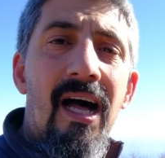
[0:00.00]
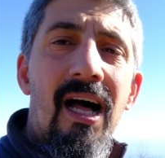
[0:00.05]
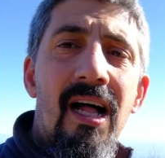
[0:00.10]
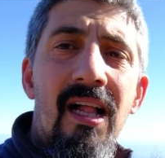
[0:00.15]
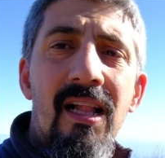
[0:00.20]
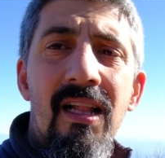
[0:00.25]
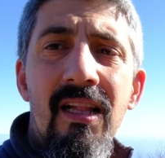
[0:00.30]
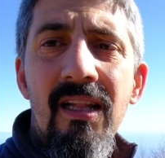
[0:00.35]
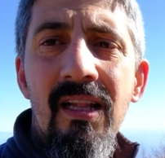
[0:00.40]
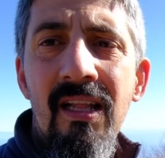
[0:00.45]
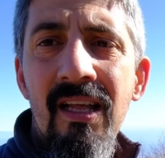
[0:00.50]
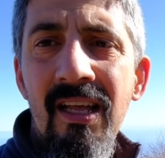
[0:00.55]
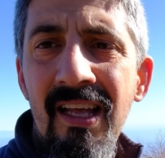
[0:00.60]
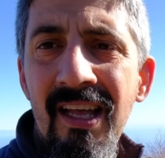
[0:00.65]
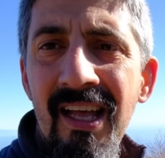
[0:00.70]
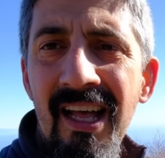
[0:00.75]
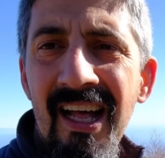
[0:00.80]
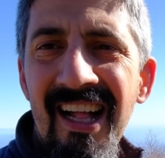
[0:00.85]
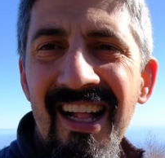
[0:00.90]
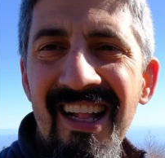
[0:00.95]
been asking to
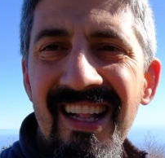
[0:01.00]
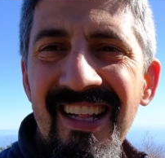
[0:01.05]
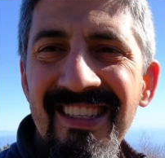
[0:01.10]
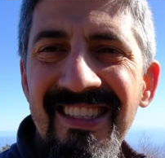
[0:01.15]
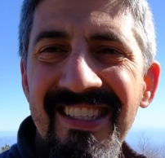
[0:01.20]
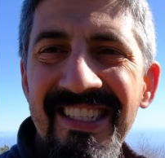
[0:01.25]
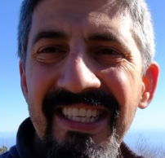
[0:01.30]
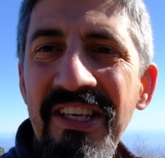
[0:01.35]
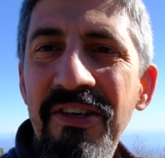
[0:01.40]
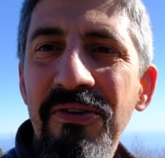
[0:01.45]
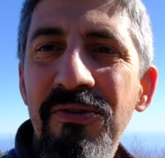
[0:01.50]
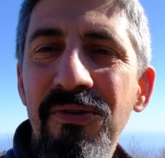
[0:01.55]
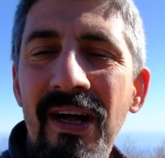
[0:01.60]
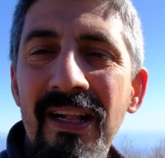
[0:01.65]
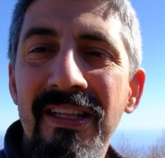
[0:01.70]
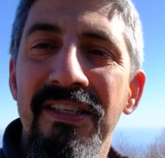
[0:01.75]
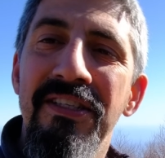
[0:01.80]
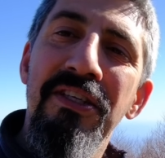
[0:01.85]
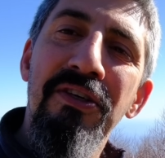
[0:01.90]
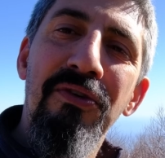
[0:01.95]
cover with the
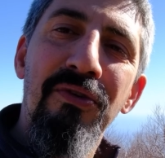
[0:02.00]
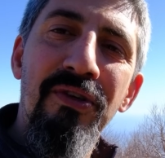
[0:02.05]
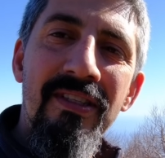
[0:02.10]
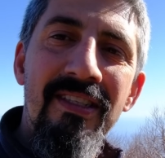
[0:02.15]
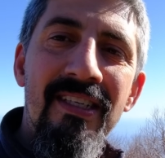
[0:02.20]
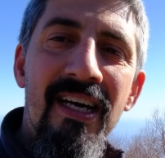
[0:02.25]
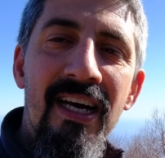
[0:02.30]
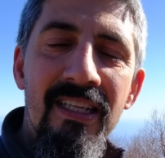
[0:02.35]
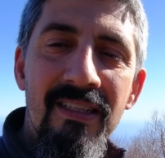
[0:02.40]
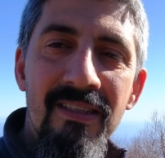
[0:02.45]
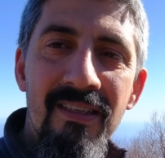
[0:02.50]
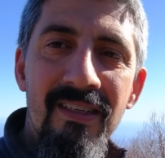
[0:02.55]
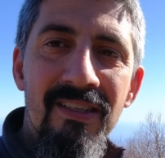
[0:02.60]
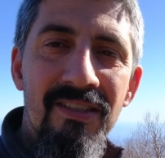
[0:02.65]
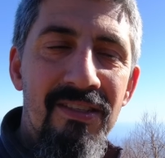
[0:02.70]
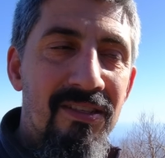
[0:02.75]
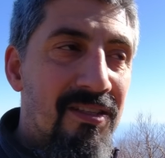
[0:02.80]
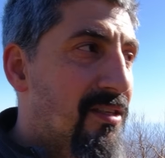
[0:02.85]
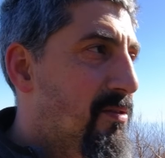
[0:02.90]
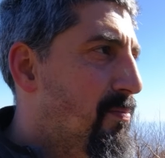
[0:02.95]
10mm f2.
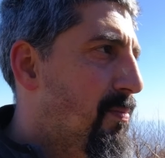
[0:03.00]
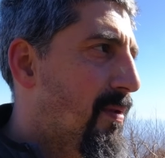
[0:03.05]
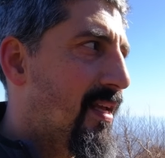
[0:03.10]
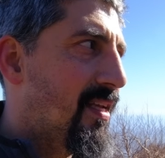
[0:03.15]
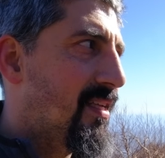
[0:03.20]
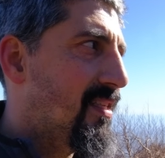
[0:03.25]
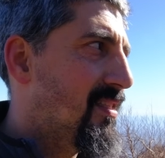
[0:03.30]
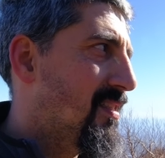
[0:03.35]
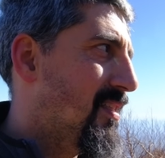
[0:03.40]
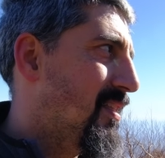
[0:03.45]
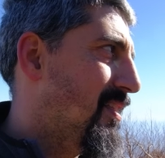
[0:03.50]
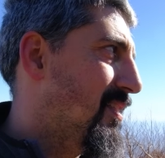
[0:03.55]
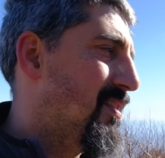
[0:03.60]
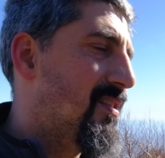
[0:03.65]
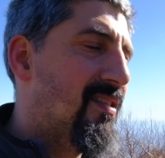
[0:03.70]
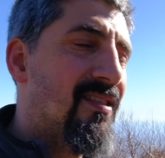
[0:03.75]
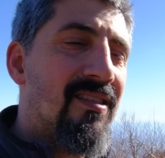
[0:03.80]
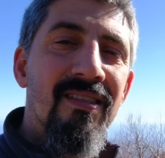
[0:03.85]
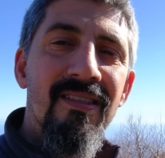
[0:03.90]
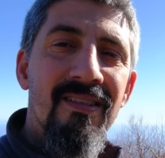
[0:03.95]
We've all been asking,
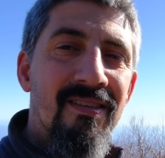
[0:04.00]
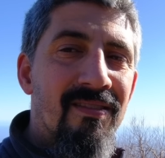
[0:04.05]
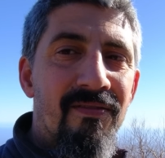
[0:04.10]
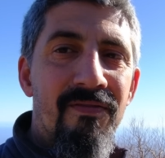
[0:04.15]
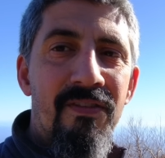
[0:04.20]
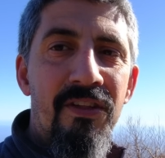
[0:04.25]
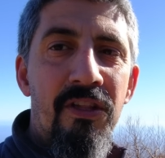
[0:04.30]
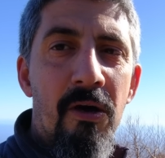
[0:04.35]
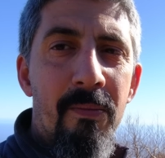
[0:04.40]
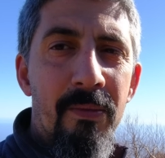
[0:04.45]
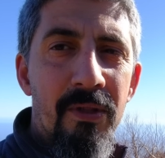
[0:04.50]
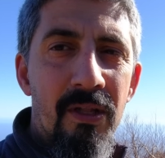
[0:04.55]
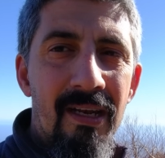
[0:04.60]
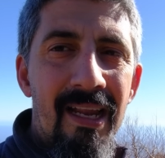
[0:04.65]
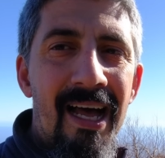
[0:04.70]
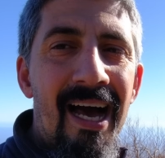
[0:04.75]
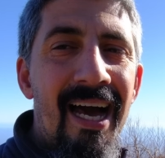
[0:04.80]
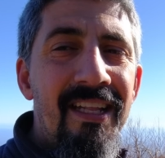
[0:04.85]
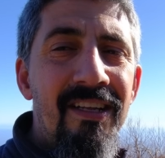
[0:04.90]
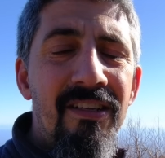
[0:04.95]

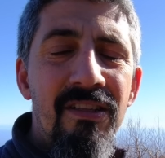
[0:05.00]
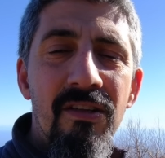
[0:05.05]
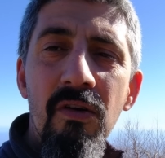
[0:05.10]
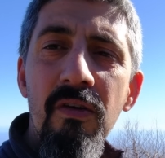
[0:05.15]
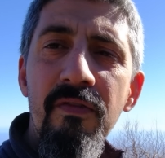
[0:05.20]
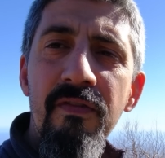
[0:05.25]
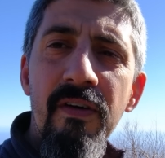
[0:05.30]
where's that